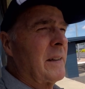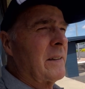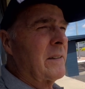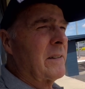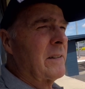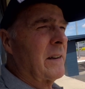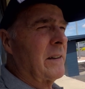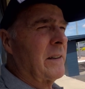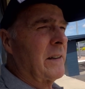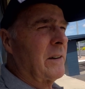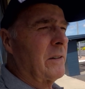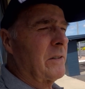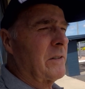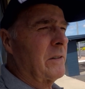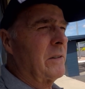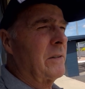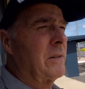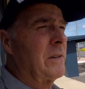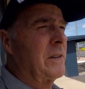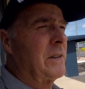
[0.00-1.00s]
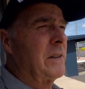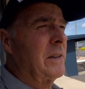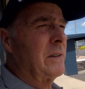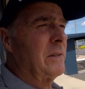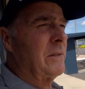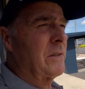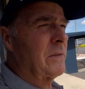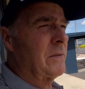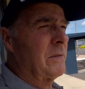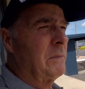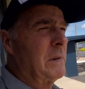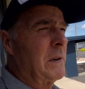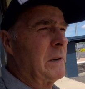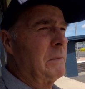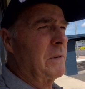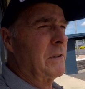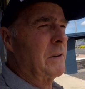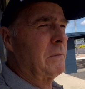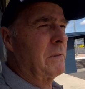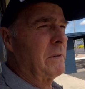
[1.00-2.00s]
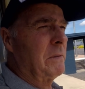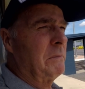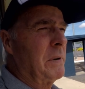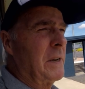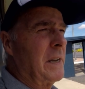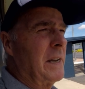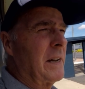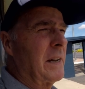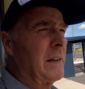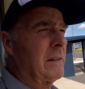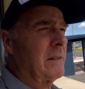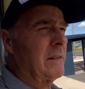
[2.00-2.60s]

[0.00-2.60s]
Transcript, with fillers: So they've got some good deals for members with beer.